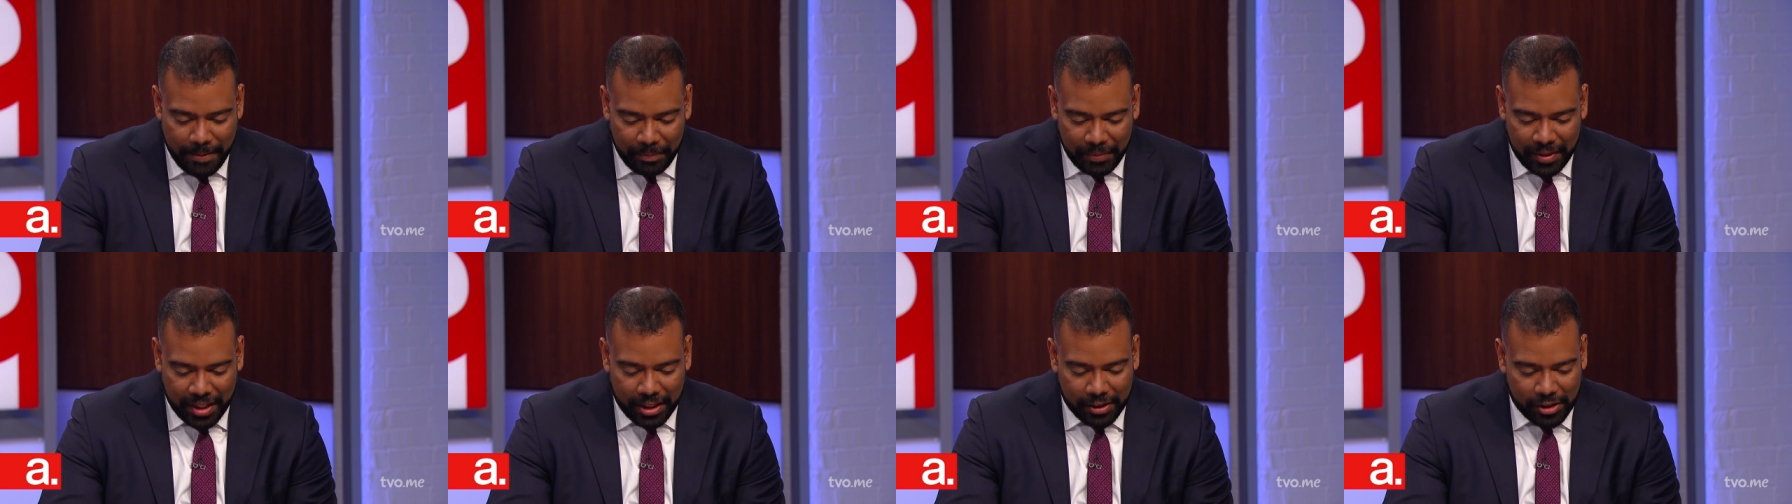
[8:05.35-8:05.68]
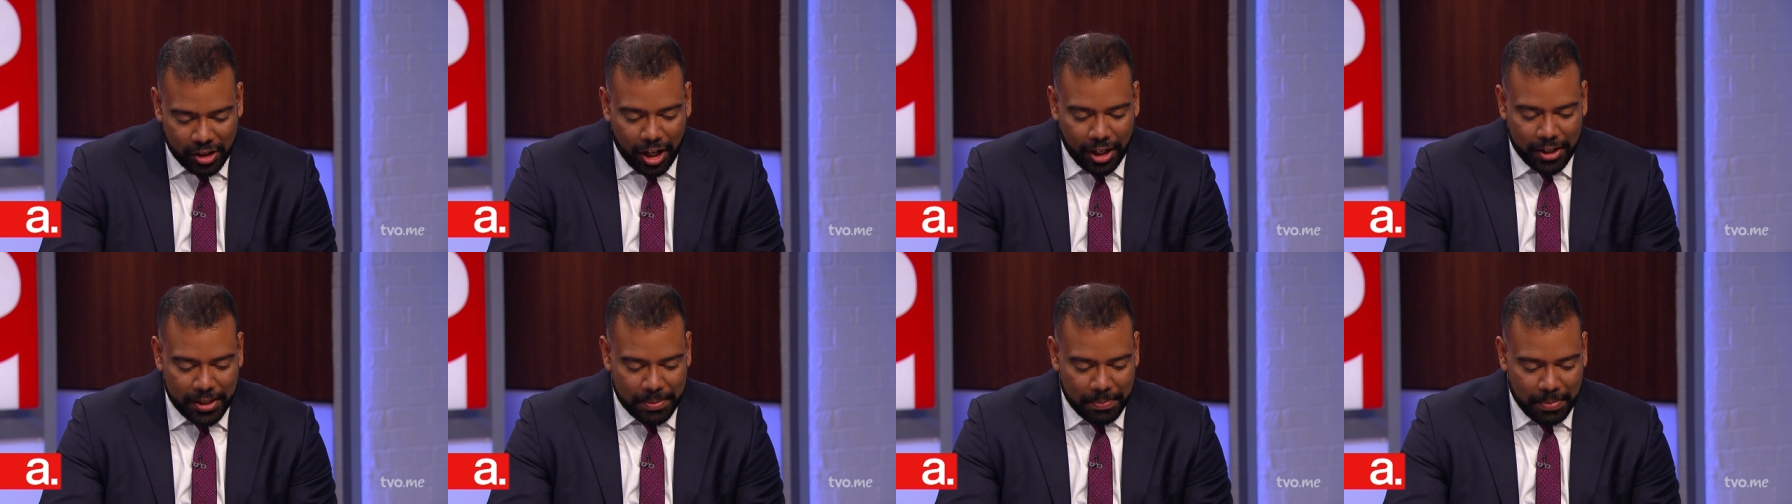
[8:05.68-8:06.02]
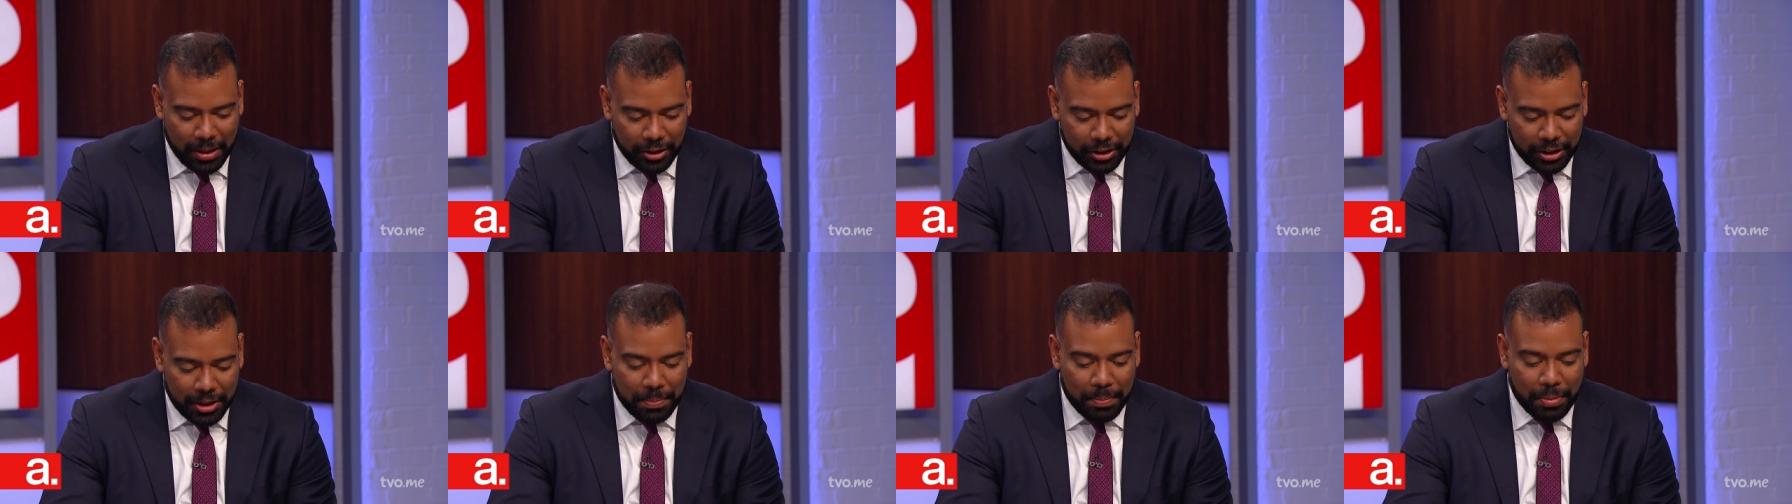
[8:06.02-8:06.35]
that talks
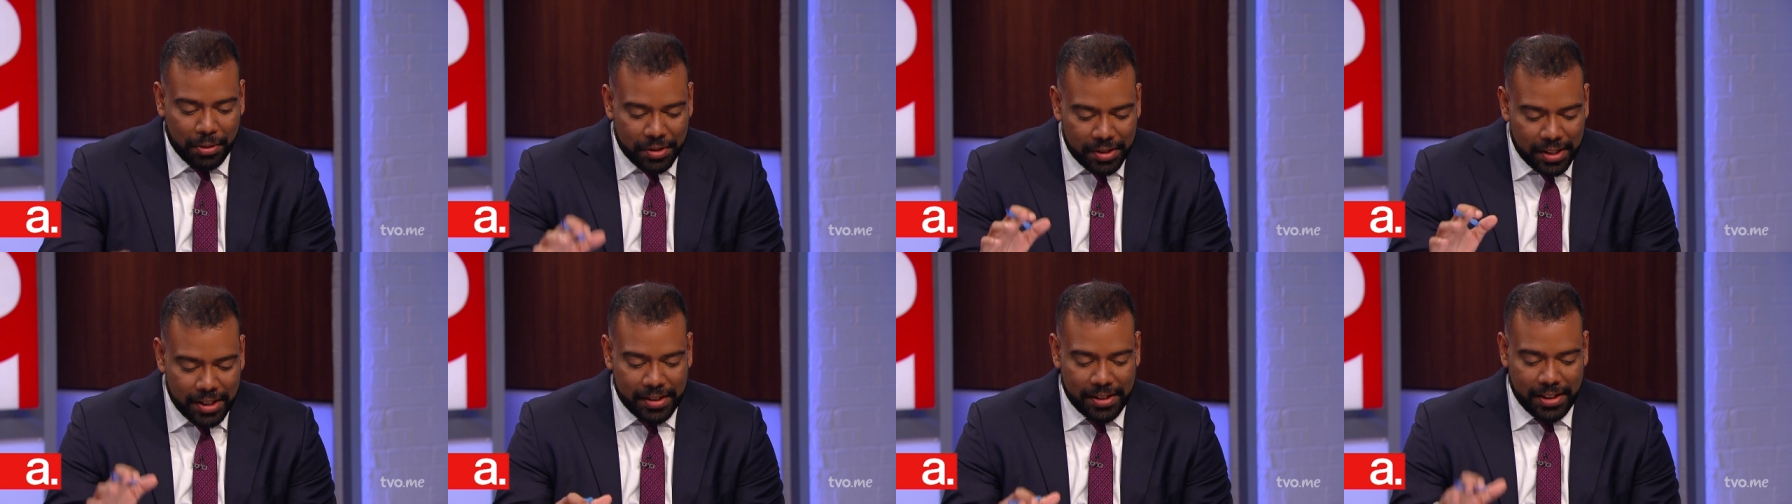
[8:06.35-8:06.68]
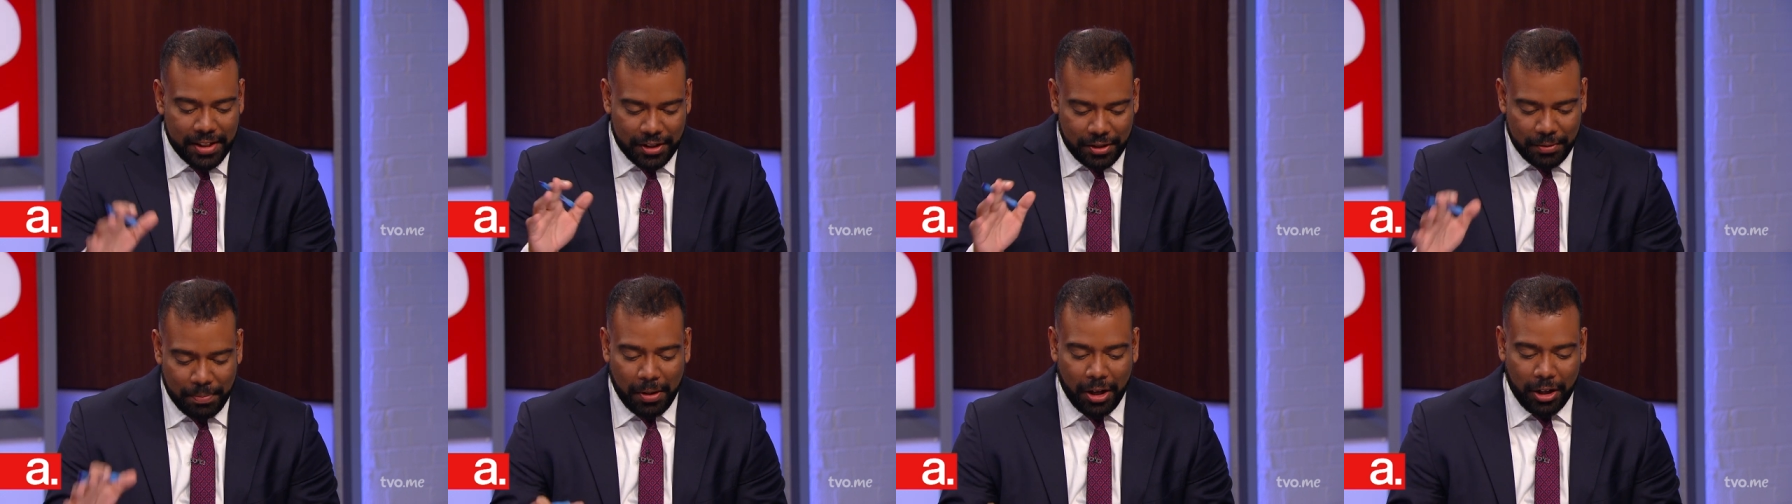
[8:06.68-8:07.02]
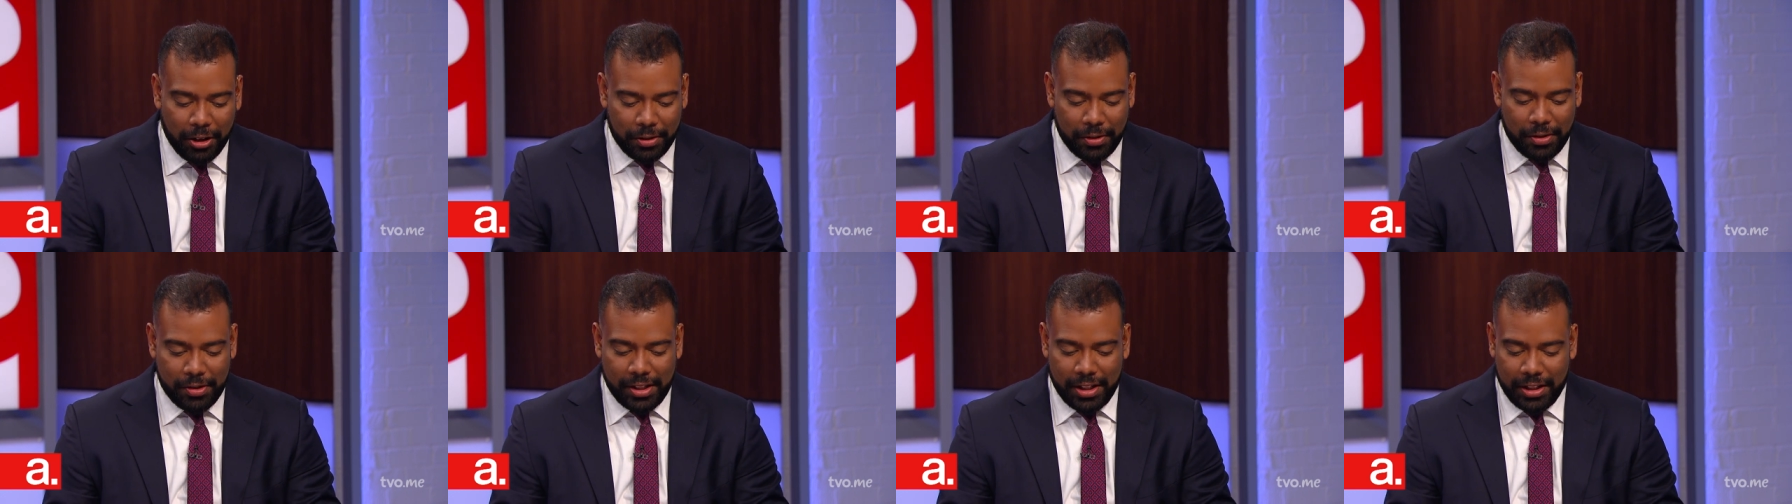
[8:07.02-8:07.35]
about the persistence of park
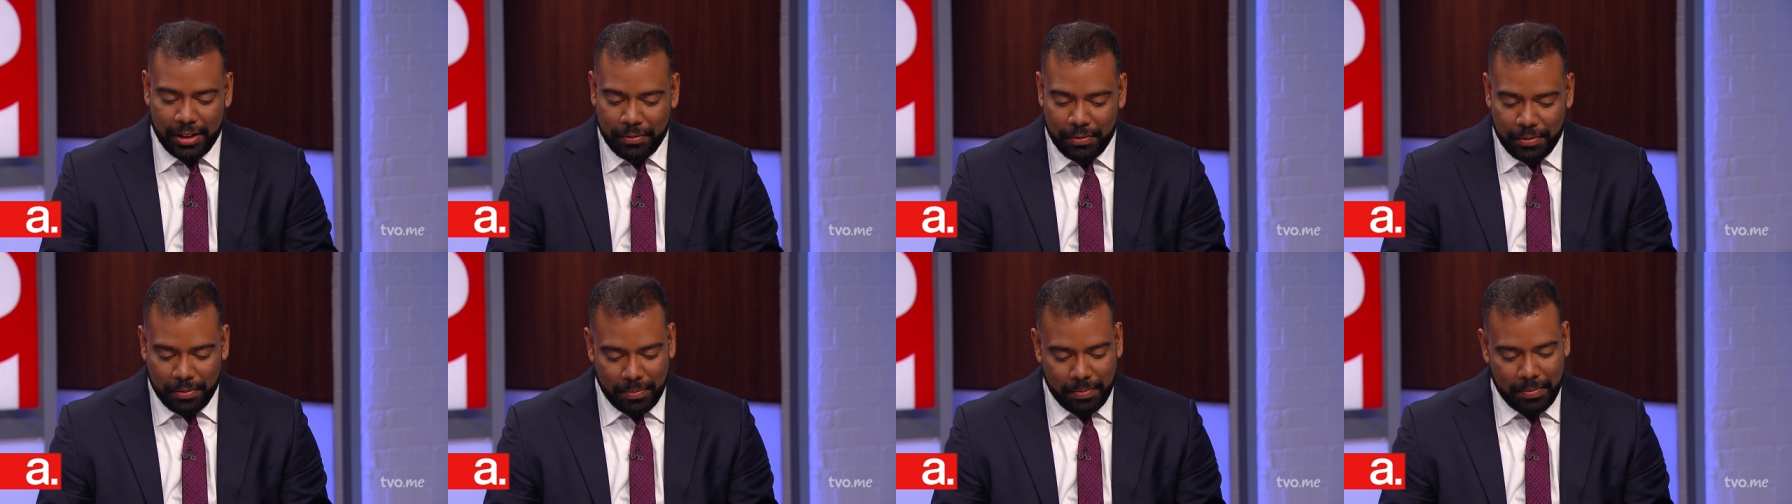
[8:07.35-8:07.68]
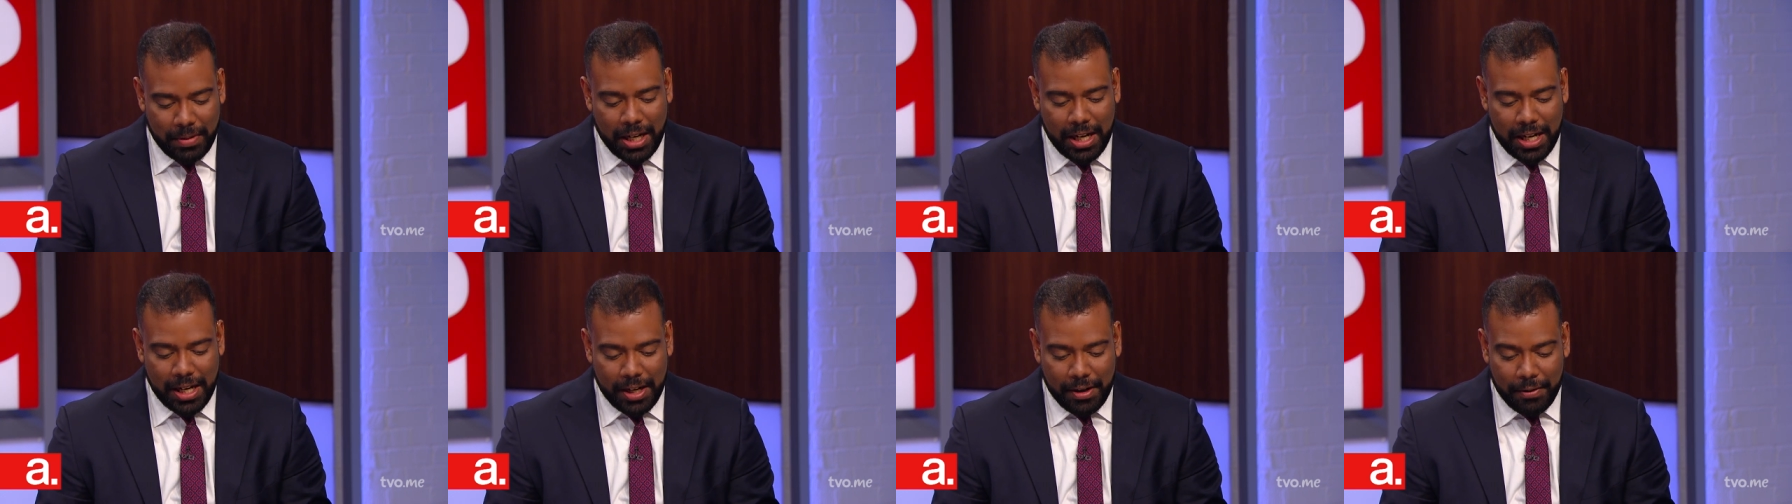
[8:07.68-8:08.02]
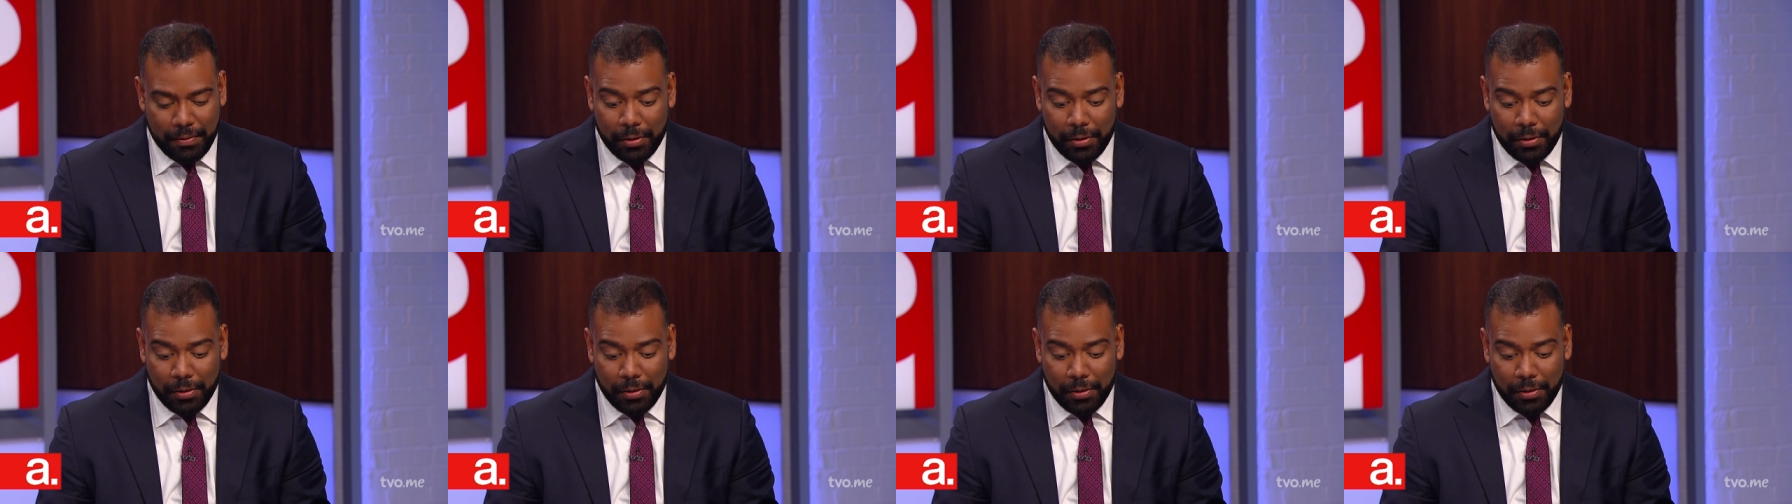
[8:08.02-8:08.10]
cruising uh,